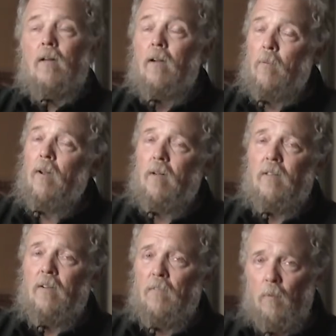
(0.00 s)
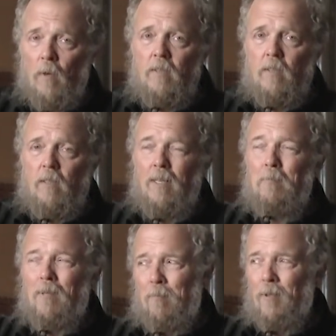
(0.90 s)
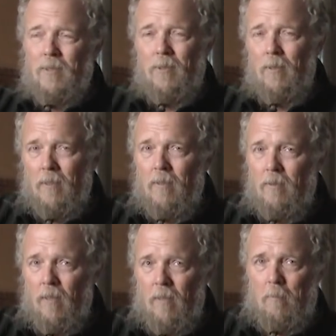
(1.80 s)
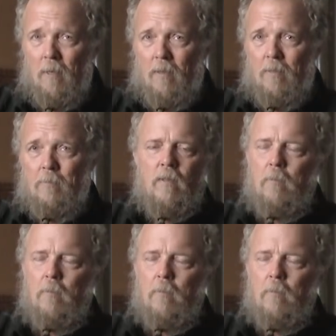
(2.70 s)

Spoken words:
And ironically, if I was in a club, I'm pretty sure I couldn't talk about it.